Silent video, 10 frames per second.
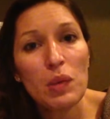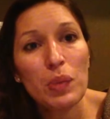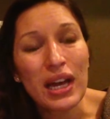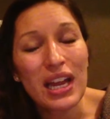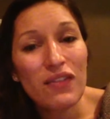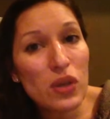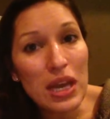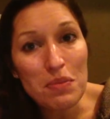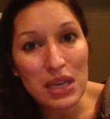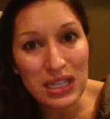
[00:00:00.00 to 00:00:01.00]
But if you
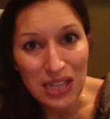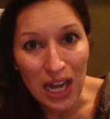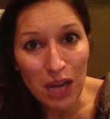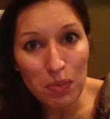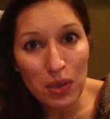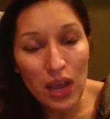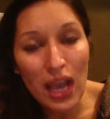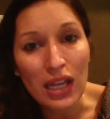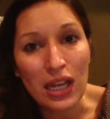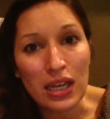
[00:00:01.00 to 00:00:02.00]
get mixed up
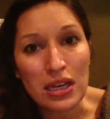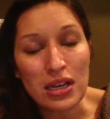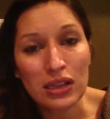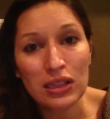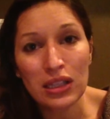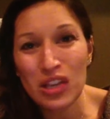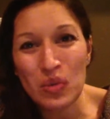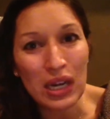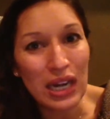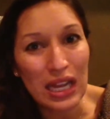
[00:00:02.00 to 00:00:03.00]
and you
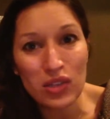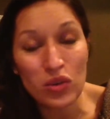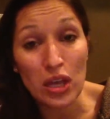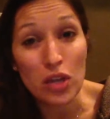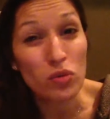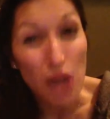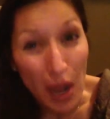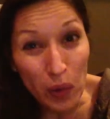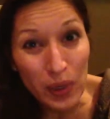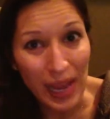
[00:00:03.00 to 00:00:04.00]
get an answer that you
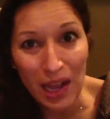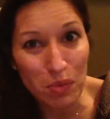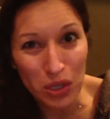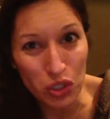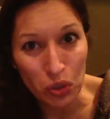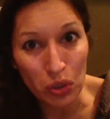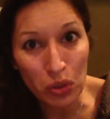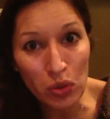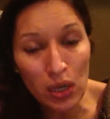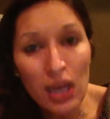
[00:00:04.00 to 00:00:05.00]
know can't be
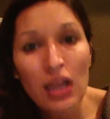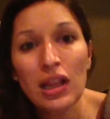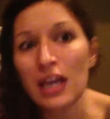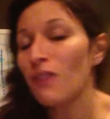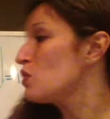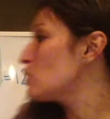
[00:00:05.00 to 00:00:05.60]
true, like if you